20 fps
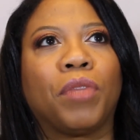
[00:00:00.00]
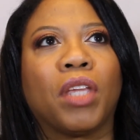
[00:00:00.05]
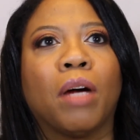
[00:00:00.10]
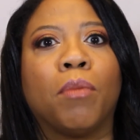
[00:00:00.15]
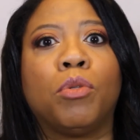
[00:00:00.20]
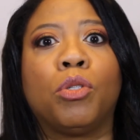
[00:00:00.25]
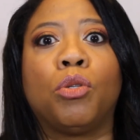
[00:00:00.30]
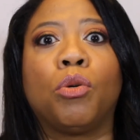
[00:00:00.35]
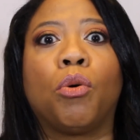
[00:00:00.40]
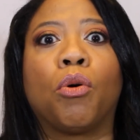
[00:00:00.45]

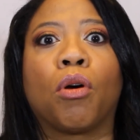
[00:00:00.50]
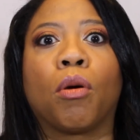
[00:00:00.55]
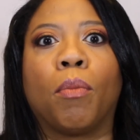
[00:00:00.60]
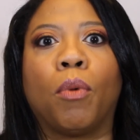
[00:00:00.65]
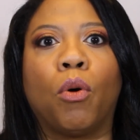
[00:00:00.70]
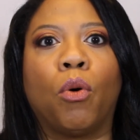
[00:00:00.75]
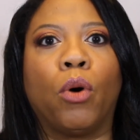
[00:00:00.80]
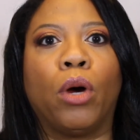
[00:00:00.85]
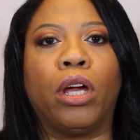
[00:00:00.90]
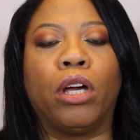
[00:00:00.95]

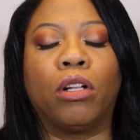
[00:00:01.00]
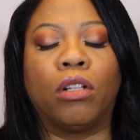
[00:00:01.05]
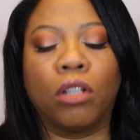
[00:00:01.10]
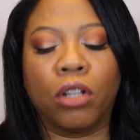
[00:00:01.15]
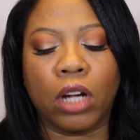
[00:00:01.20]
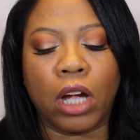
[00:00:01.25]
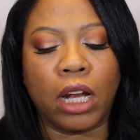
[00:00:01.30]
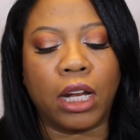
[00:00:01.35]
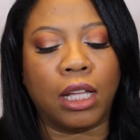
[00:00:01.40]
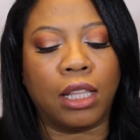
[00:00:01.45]
absorb oil
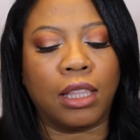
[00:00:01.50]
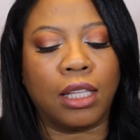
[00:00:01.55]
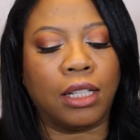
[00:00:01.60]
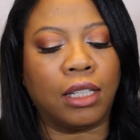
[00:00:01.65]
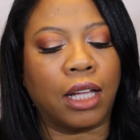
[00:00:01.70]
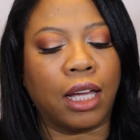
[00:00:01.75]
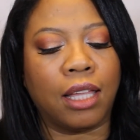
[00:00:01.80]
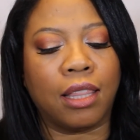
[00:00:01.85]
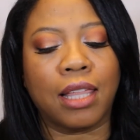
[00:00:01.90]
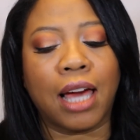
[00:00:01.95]
or anything
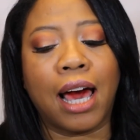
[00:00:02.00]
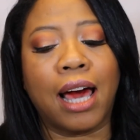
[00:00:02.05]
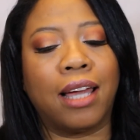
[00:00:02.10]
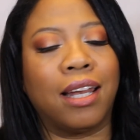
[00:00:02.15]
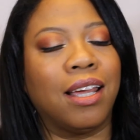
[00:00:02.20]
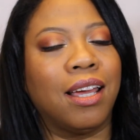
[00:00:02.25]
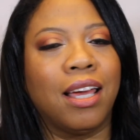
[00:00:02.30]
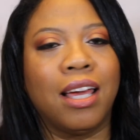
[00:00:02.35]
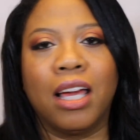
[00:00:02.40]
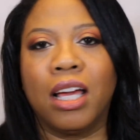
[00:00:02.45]
like that.